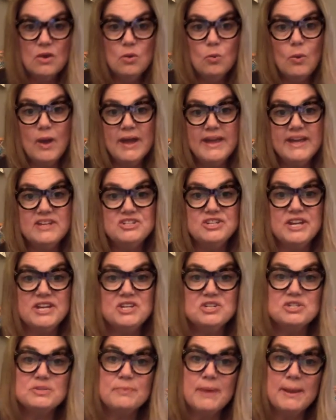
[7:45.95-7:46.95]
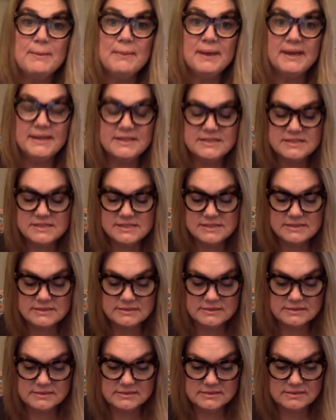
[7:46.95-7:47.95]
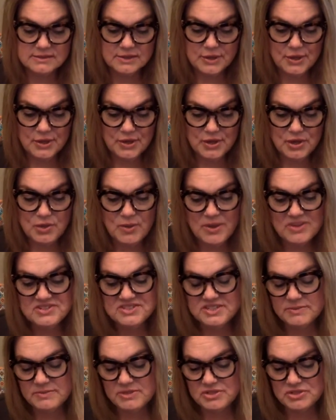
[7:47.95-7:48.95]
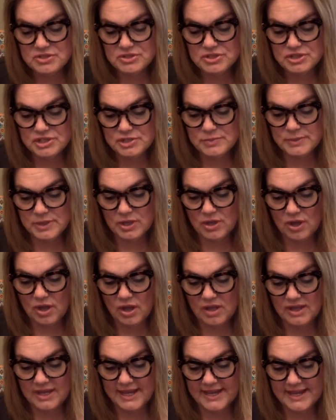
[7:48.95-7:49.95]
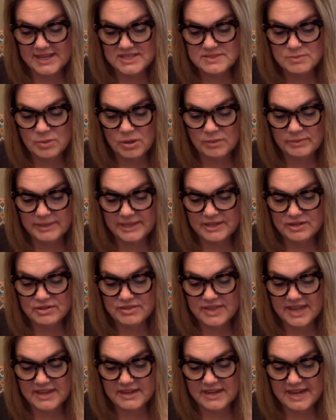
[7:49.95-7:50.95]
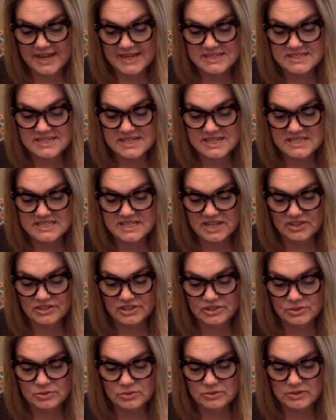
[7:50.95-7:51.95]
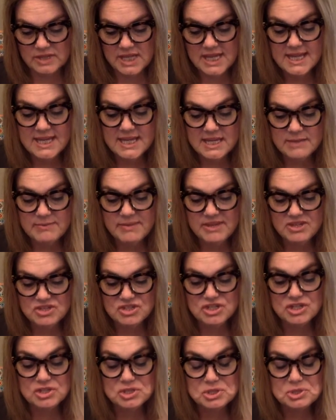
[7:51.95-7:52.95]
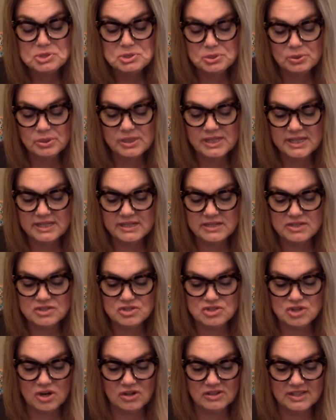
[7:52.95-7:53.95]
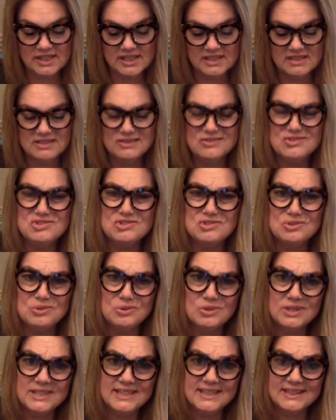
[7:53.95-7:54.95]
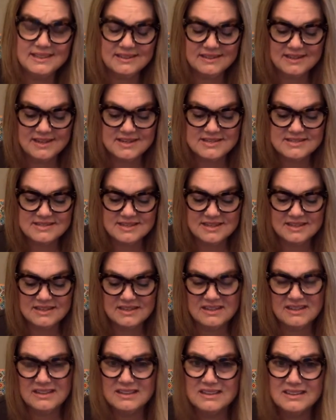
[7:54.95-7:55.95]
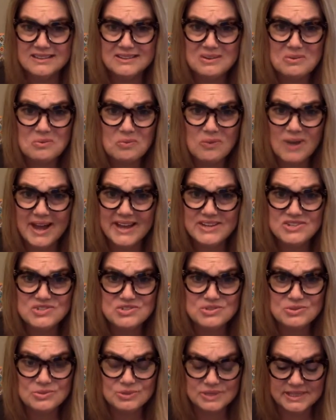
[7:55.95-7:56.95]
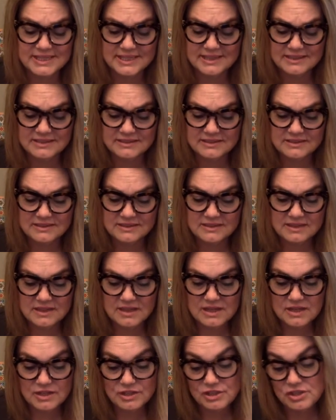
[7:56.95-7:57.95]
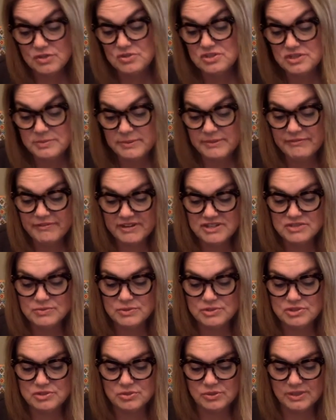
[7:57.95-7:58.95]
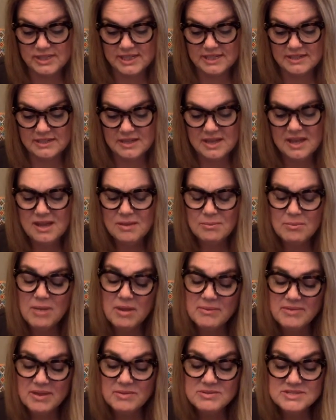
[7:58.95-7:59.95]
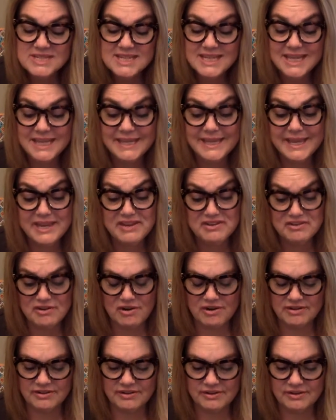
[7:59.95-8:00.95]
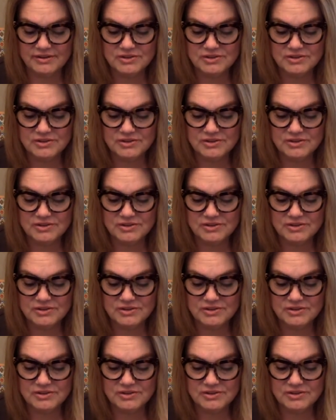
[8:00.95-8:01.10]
Why I changed my mind. "Who else did Mr. Tushman call?" I asked Mom later that night. "Did he tell you?" "He mentioned Julian and Charlotte." "Julian," I said. "Ugh, why Julian?" "You used to be friends with Julian." "Mom, that was like in kindergarten.